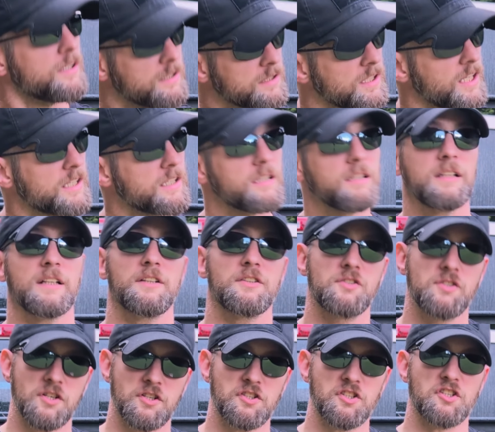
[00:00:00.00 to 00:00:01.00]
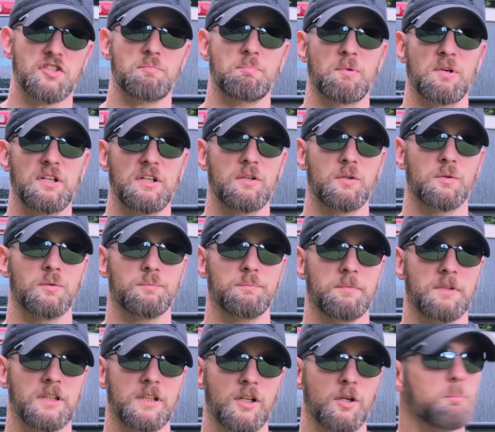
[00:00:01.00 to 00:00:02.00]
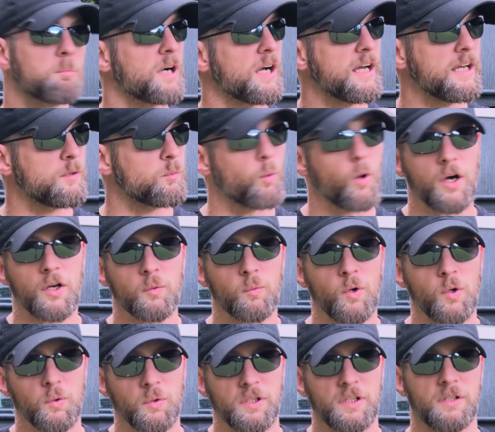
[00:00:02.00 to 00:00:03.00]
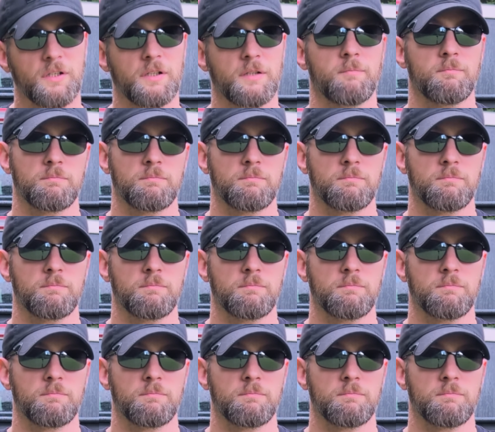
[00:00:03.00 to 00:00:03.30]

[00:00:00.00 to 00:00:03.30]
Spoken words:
Luckily, it's just a sprinkle, but hey, water won't kill you.